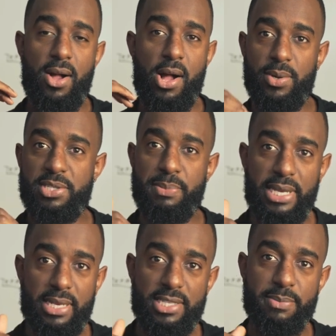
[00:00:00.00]
always
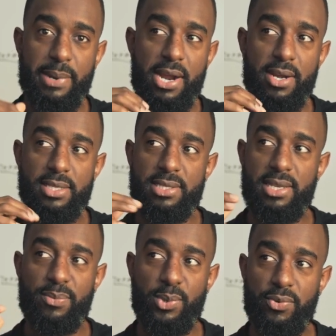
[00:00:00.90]
being inspiring and
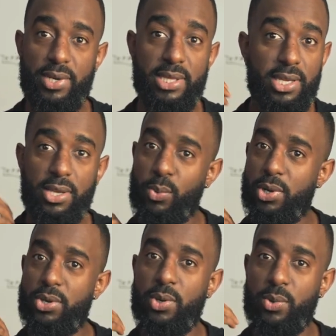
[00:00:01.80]
stuff, but really we're
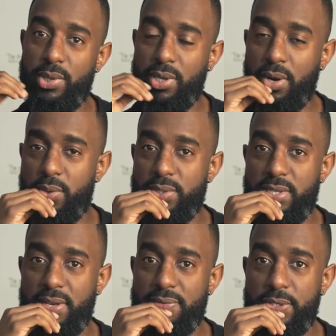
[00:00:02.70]
doing with our own
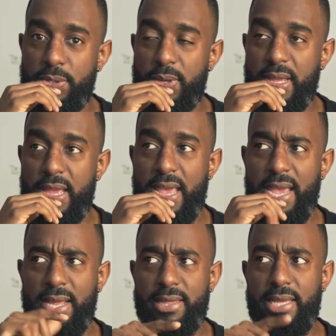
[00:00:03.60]
stuff too.
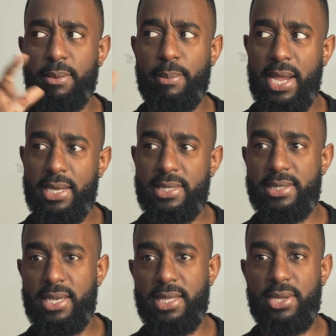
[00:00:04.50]
And I think Mighty
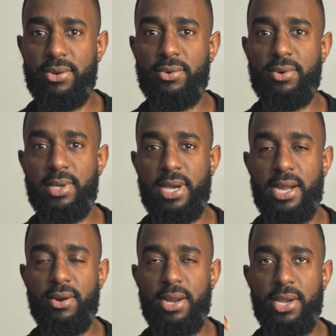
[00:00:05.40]
said he, I,
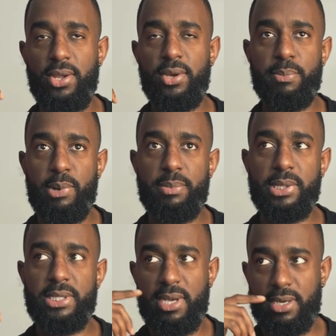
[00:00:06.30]
I know he
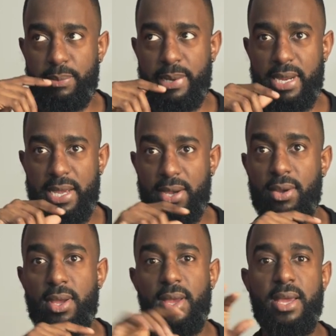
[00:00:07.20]
publicly talked about
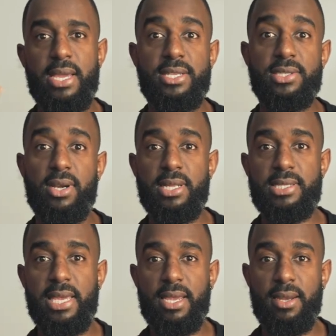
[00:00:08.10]
how he started
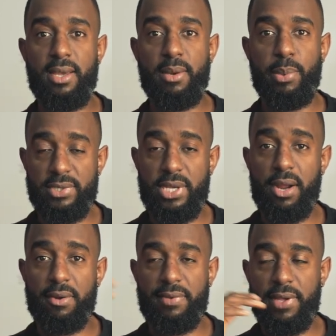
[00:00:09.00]
taking up
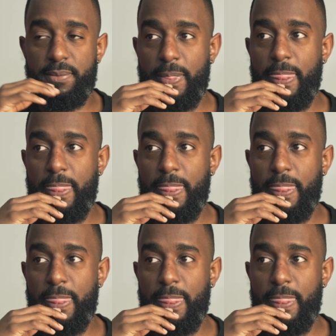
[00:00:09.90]
photography